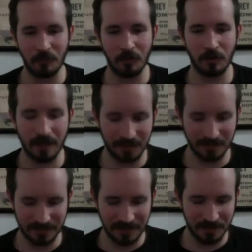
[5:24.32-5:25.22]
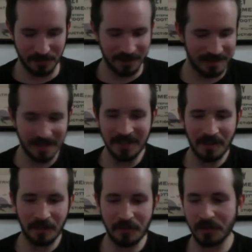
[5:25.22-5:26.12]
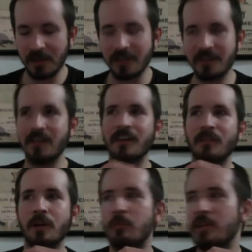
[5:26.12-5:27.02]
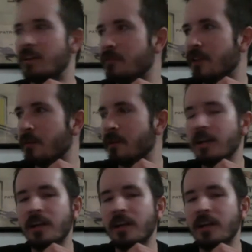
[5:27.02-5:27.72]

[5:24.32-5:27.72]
of Alexandria of the Internet, Wikipedia for that one.